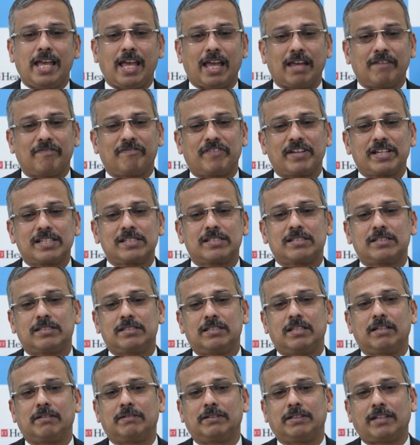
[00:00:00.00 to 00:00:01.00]
affects
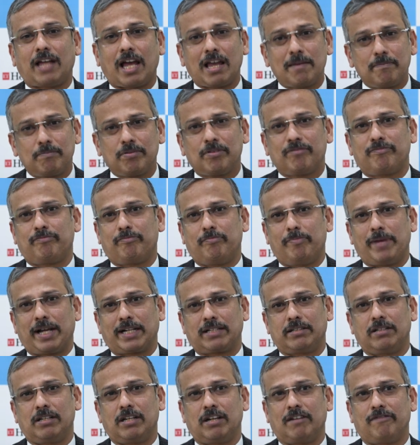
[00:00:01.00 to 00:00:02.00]
the type of
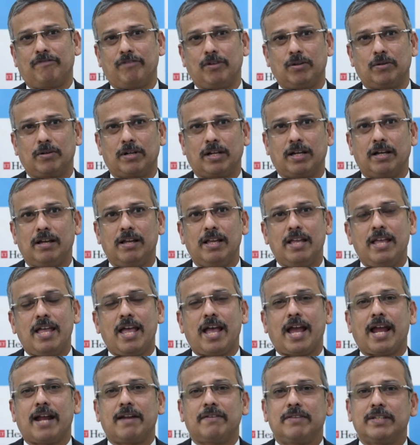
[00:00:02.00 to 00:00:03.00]
bacterial flora,
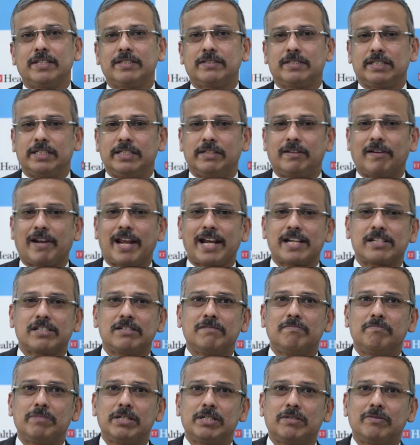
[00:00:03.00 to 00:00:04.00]
and this
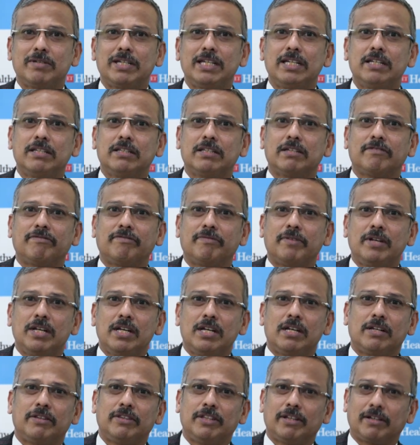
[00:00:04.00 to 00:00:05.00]
interaction between
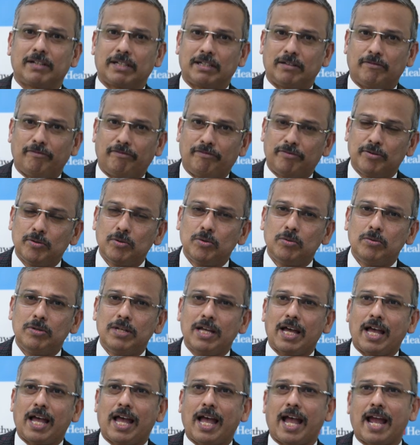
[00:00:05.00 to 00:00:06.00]
the food
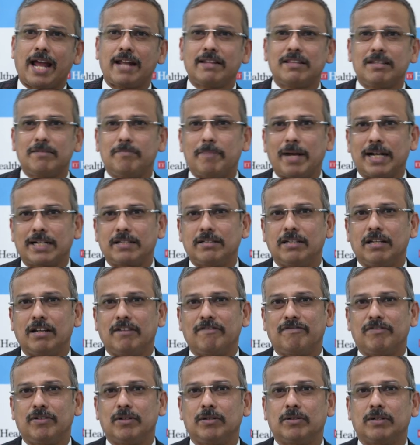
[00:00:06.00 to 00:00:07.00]
and the
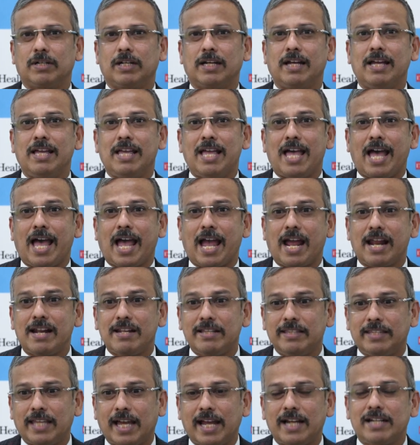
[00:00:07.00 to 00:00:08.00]
bacterial flora,
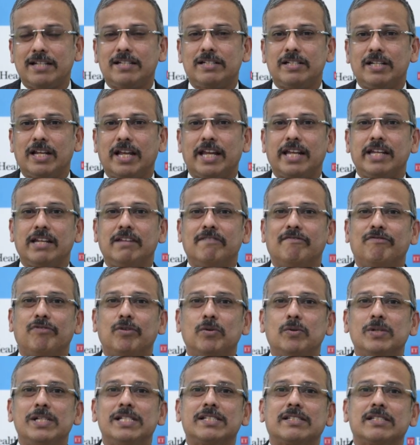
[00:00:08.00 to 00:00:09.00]
and that
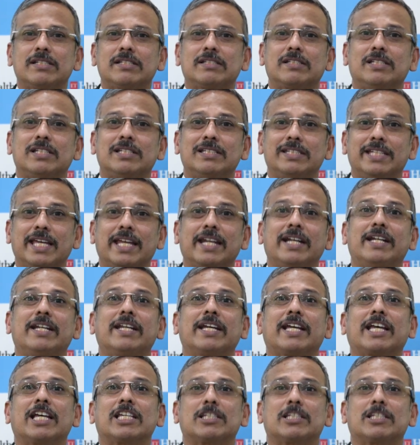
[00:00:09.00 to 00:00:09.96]
influences the genetic